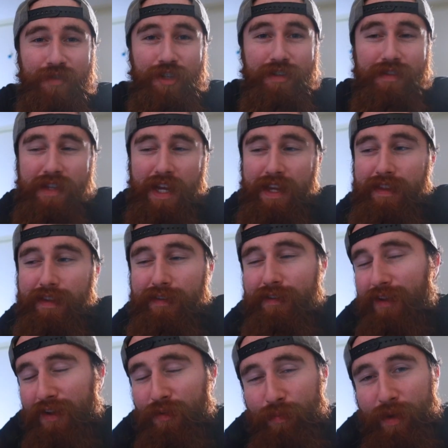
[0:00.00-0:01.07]
Tuesday. This is
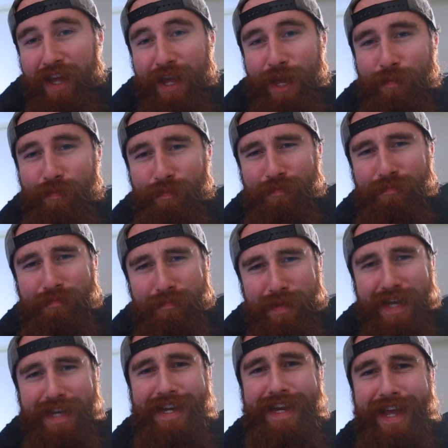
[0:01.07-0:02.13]
kind of my
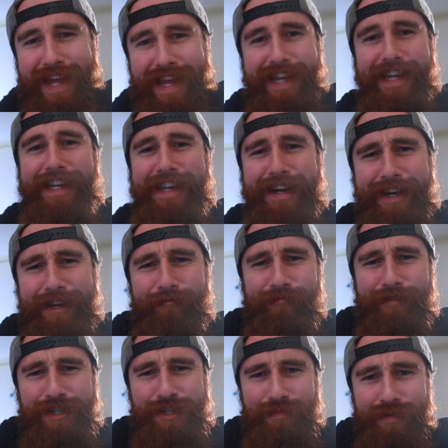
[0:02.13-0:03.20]
Monday night
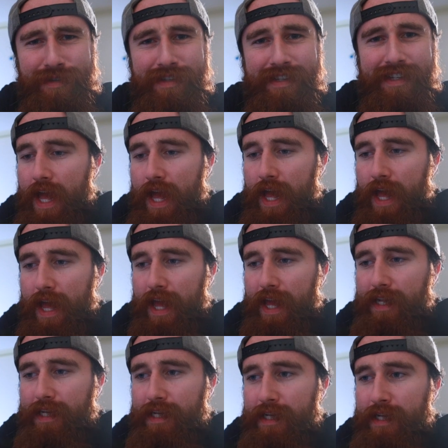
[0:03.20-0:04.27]
ritual,
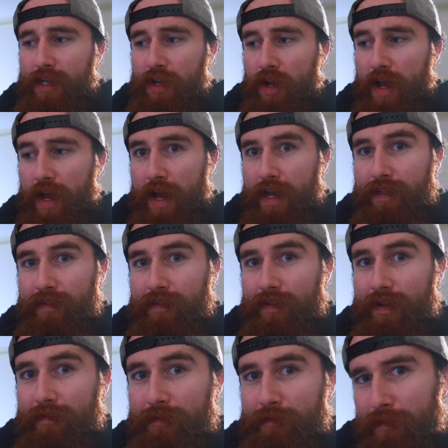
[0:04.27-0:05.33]
and I still
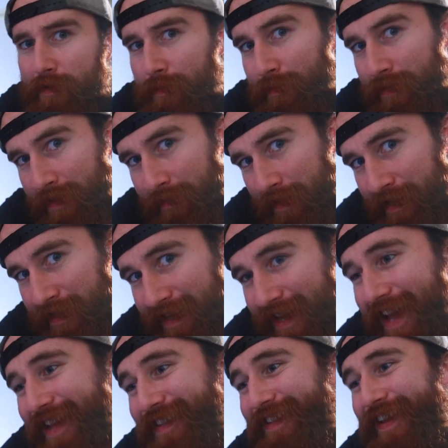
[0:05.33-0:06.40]
haven't filmed something
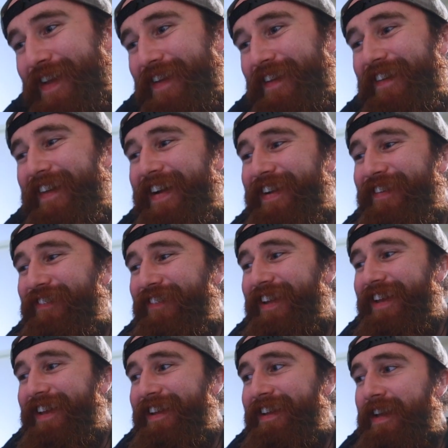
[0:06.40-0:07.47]
today, so I
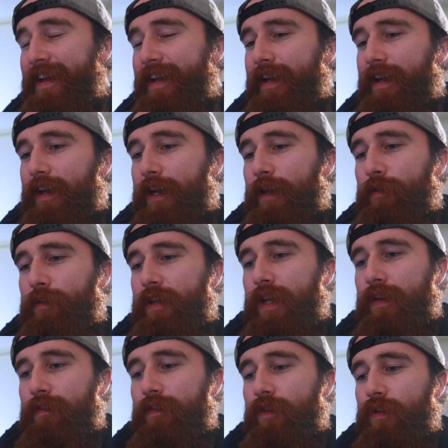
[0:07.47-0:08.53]
figured I would
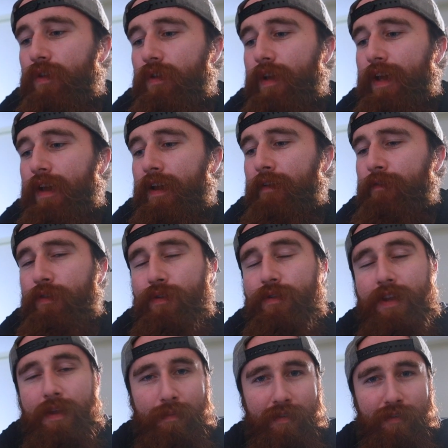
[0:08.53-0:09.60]
give you a few
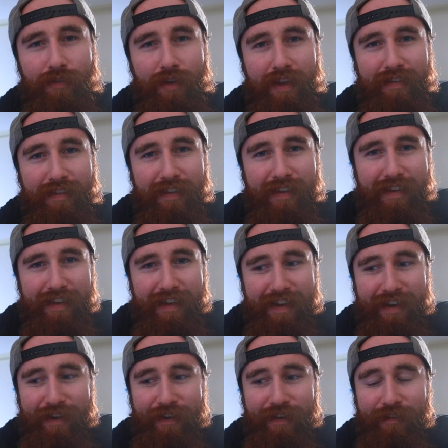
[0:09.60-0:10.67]
tips and tricks
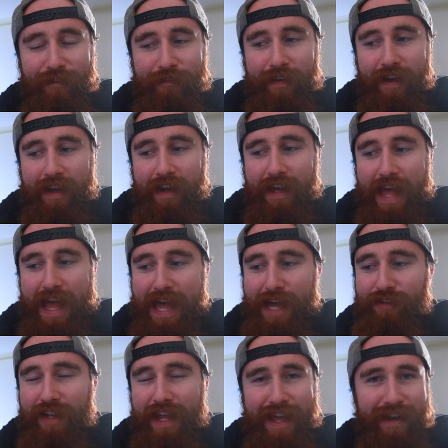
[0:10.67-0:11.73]
of
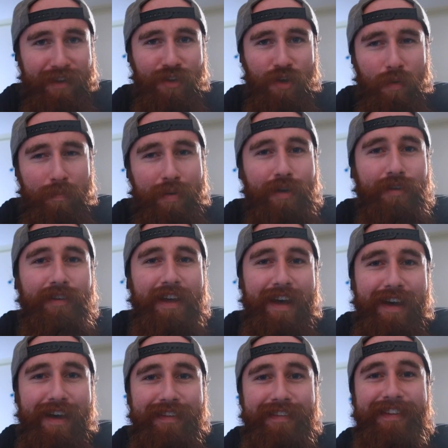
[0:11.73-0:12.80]
how to edit your
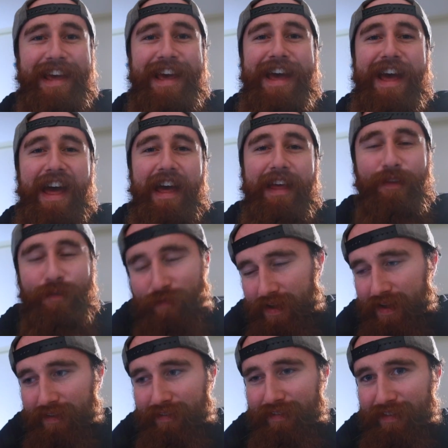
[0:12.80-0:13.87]
podcast as
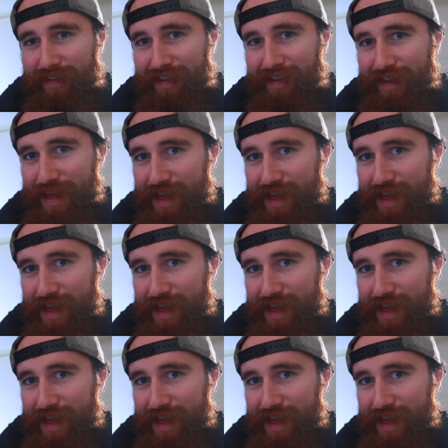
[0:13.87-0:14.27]
fast